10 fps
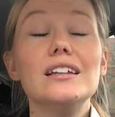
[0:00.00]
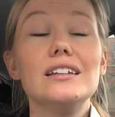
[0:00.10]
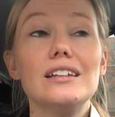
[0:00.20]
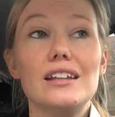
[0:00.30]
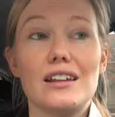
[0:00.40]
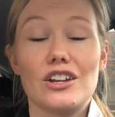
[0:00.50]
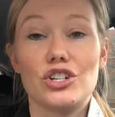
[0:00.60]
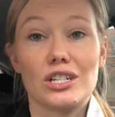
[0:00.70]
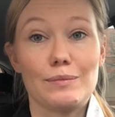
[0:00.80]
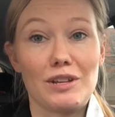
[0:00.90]
need an
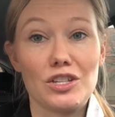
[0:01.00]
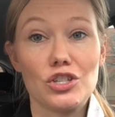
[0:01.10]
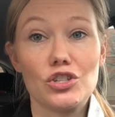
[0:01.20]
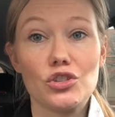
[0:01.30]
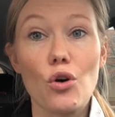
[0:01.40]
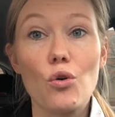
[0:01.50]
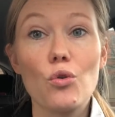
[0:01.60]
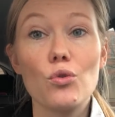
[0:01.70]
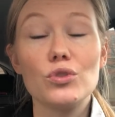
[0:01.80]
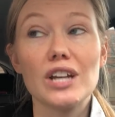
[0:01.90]
adjustment
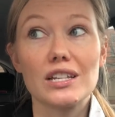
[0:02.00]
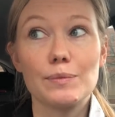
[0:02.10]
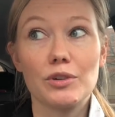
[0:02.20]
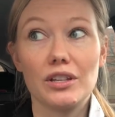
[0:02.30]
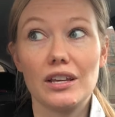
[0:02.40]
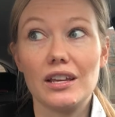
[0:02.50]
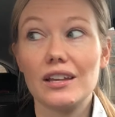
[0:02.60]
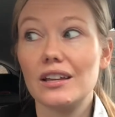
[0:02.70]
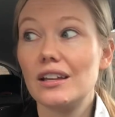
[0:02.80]
so desperately,